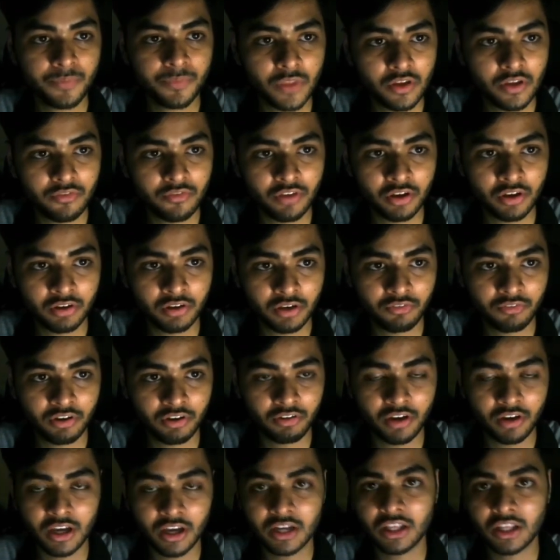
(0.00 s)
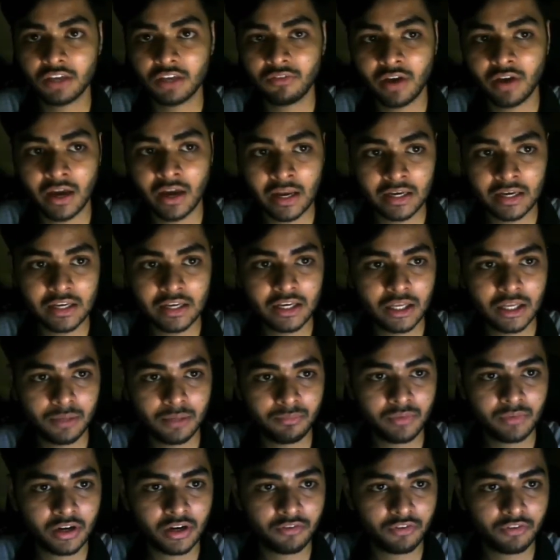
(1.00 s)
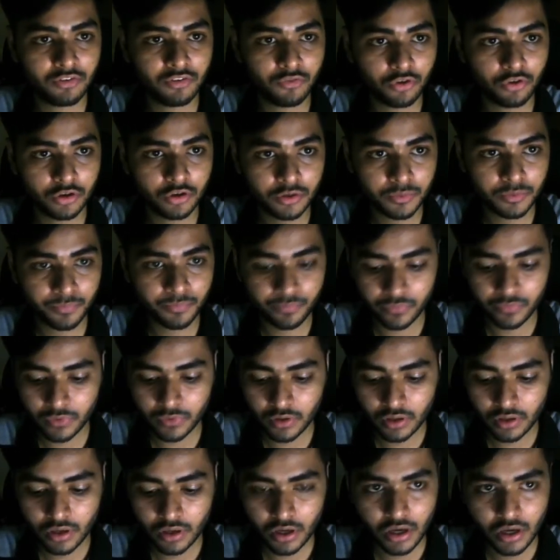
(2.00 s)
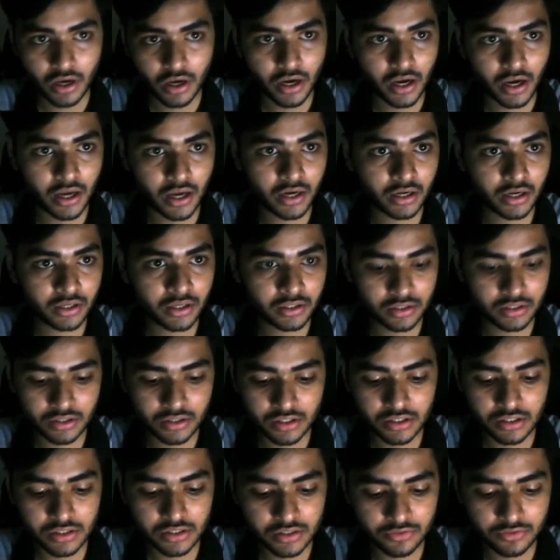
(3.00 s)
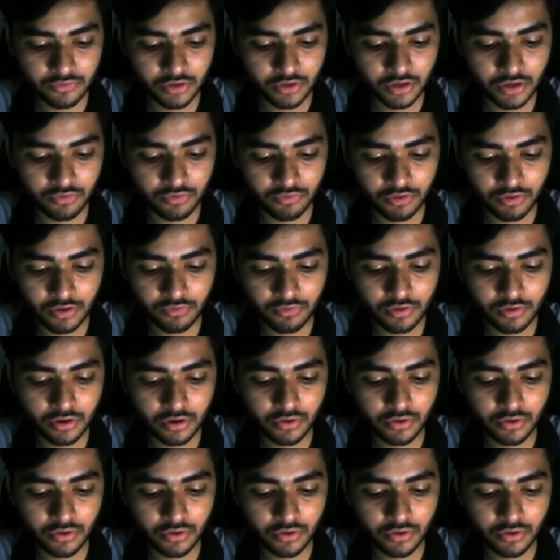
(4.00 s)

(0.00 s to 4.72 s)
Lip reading: you can give any name that we want. And under this we will